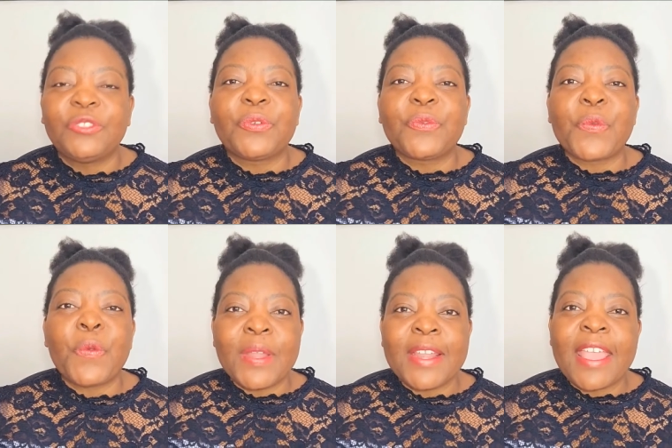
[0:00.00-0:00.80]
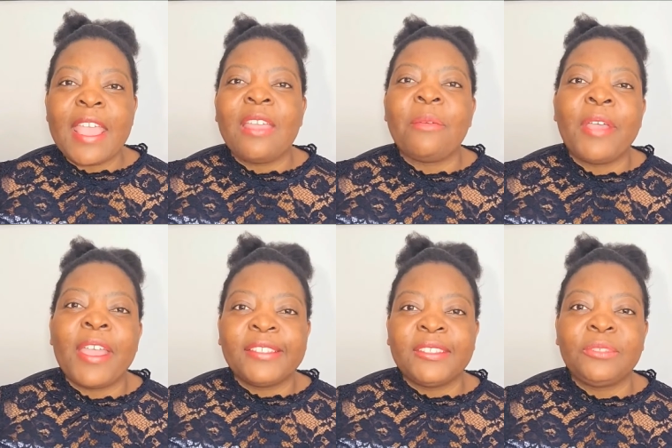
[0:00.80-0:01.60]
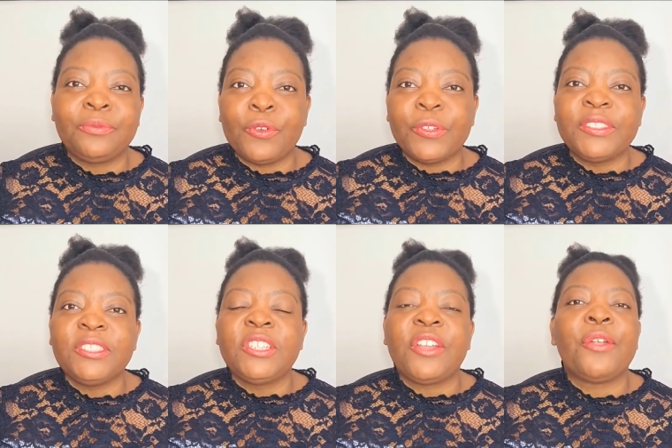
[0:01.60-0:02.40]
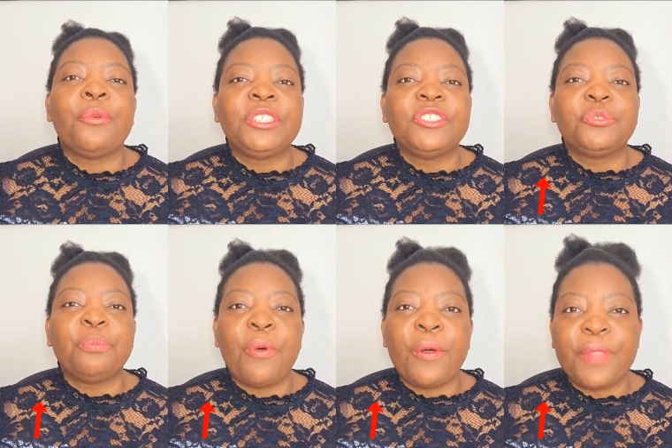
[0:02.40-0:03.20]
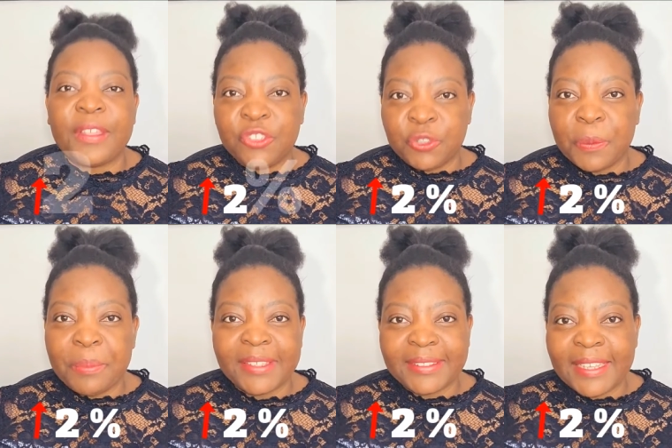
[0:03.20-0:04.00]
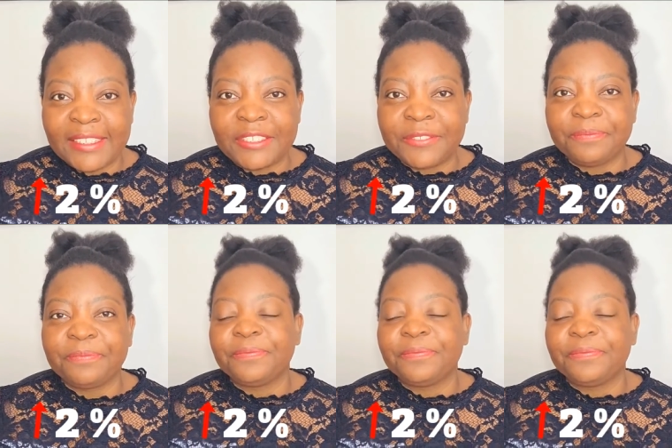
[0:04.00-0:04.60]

So you want to aim for a CTR which is more than 2%.